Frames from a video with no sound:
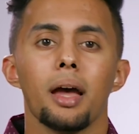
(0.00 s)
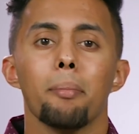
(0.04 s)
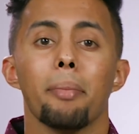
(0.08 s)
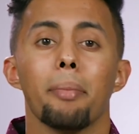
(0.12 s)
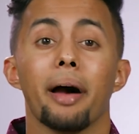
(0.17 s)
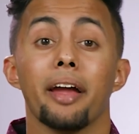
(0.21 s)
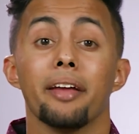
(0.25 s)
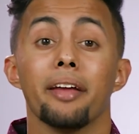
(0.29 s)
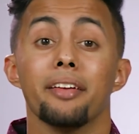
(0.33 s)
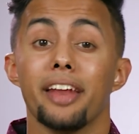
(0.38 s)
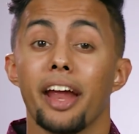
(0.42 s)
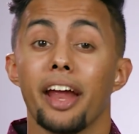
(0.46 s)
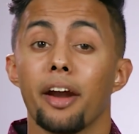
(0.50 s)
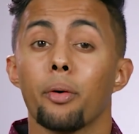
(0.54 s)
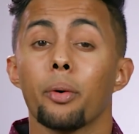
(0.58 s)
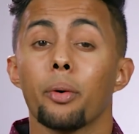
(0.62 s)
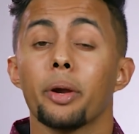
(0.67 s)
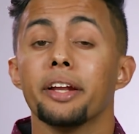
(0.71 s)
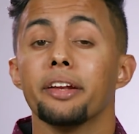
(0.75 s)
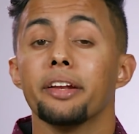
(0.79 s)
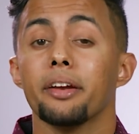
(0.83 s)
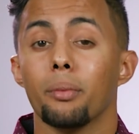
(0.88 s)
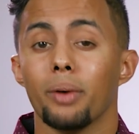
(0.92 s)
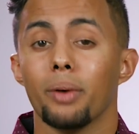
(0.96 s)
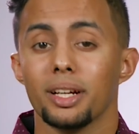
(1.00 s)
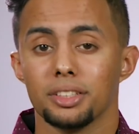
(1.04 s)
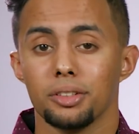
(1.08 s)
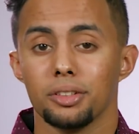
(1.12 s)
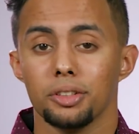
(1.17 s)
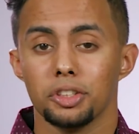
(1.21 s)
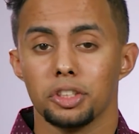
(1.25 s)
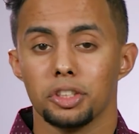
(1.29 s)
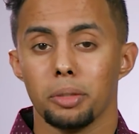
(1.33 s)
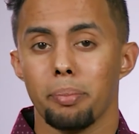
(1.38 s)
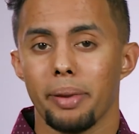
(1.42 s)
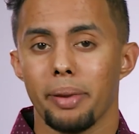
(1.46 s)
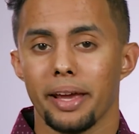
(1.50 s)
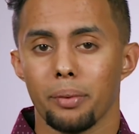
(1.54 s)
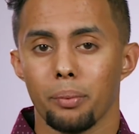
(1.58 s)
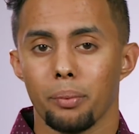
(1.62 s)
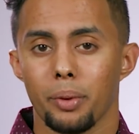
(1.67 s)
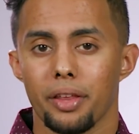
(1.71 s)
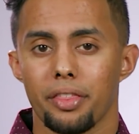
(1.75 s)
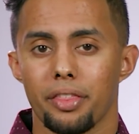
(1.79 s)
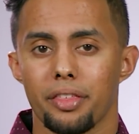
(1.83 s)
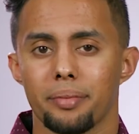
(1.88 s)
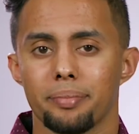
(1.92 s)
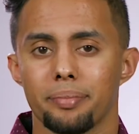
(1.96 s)
by narrowing your resolution
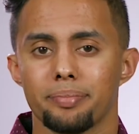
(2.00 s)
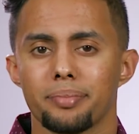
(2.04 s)
bandwidth.